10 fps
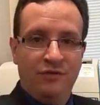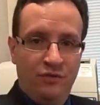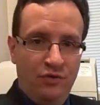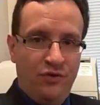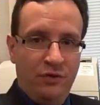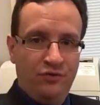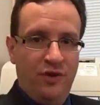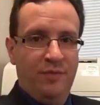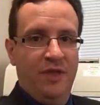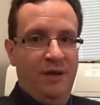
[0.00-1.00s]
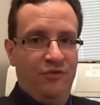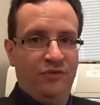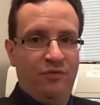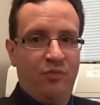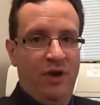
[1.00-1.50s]
Surgical treatment
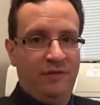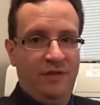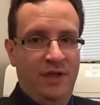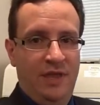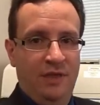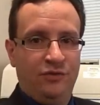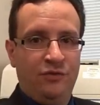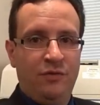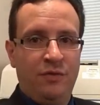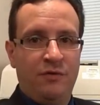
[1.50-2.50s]
options for prostate cancer.